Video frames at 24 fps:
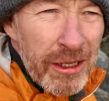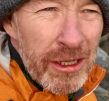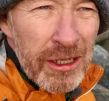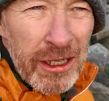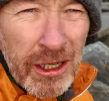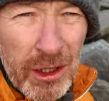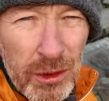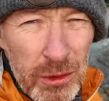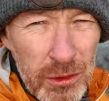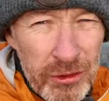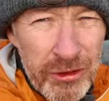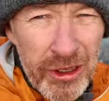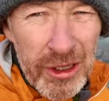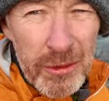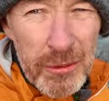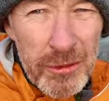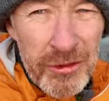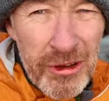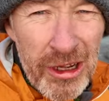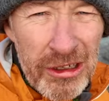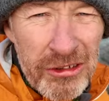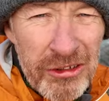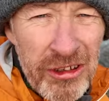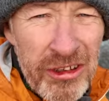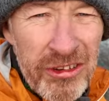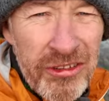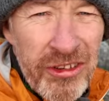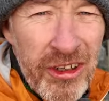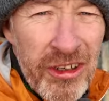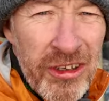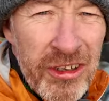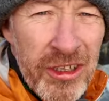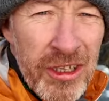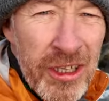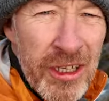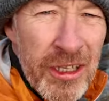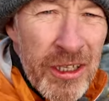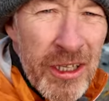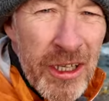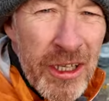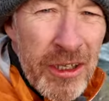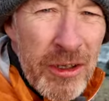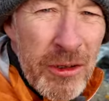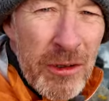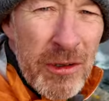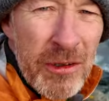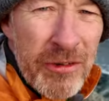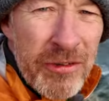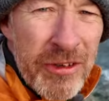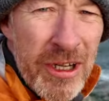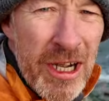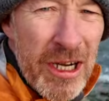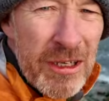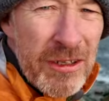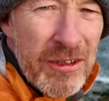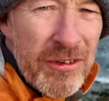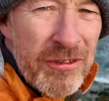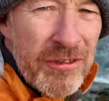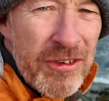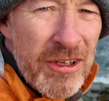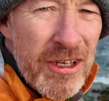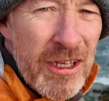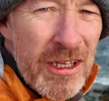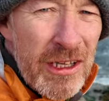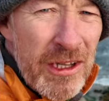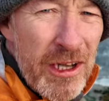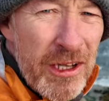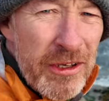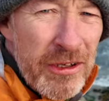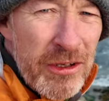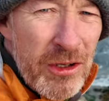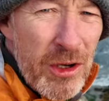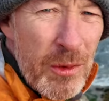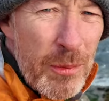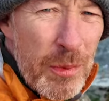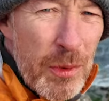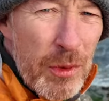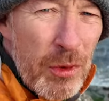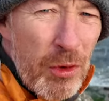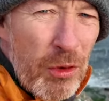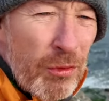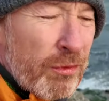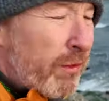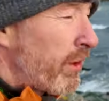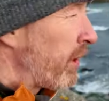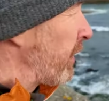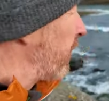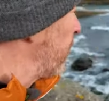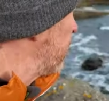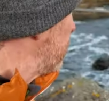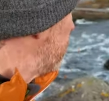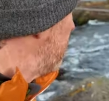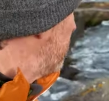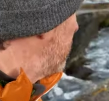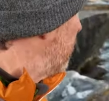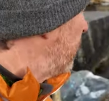of clouds that it was actually sitting in, and you can start to see it lighting up over here.